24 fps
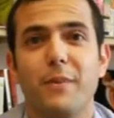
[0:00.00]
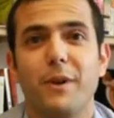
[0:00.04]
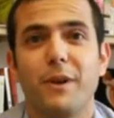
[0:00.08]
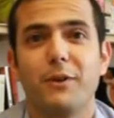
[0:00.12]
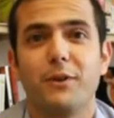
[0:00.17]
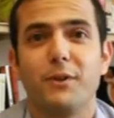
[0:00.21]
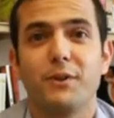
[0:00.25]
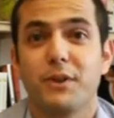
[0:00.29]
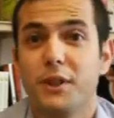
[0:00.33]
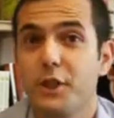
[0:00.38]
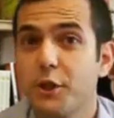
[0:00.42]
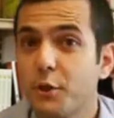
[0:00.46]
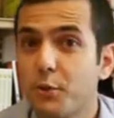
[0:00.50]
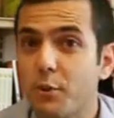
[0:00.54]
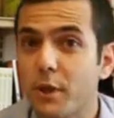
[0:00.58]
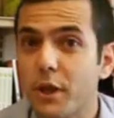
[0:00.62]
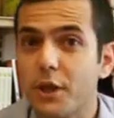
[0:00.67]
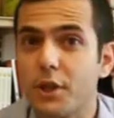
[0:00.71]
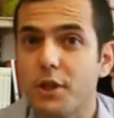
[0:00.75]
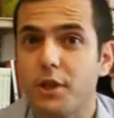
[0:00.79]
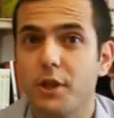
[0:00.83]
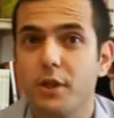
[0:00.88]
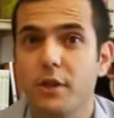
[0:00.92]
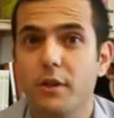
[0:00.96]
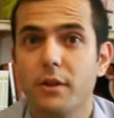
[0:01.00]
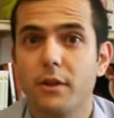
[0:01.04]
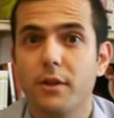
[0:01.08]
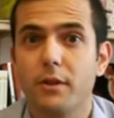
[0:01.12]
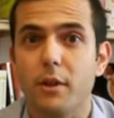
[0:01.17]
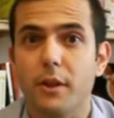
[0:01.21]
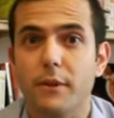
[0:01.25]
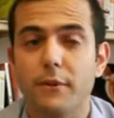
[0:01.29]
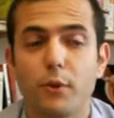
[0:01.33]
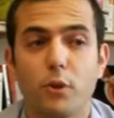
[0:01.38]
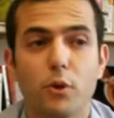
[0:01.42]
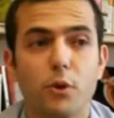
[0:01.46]
the situation, the
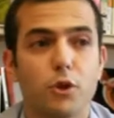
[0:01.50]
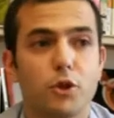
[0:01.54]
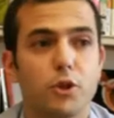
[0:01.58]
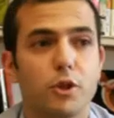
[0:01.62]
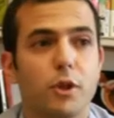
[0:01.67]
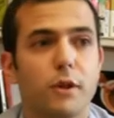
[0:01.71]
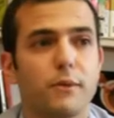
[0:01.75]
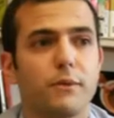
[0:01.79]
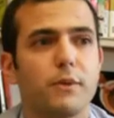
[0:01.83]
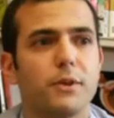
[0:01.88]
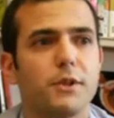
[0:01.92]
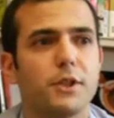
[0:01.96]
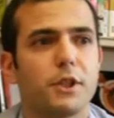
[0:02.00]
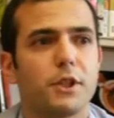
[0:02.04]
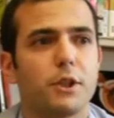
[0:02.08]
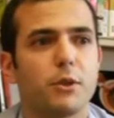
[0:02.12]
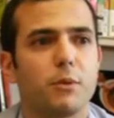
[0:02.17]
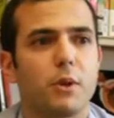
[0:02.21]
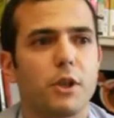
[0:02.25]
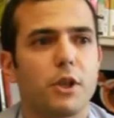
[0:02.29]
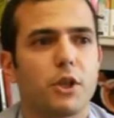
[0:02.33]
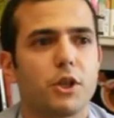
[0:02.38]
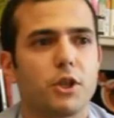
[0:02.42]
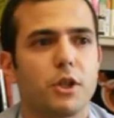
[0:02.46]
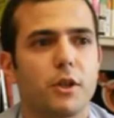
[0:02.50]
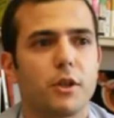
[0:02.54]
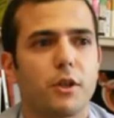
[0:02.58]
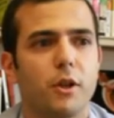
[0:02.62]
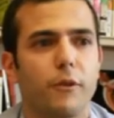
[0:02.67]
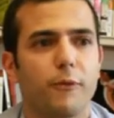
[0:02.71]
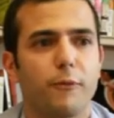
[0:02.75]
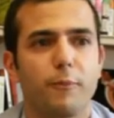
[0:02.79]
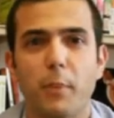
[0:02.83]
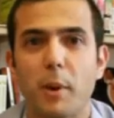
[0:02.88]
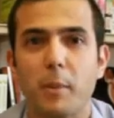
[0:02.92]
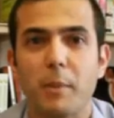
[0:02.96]
evolution of the situation
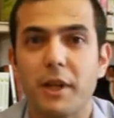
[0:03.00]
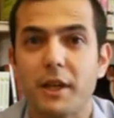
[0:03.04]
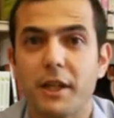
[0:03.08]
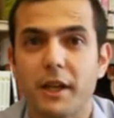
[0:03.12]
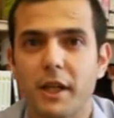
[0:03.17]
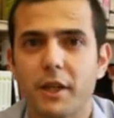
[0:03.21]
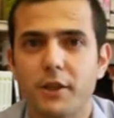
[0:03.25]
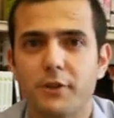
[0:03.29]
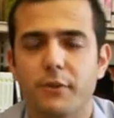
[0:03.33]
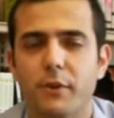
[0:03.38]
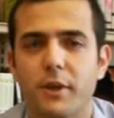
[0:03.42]
of public health,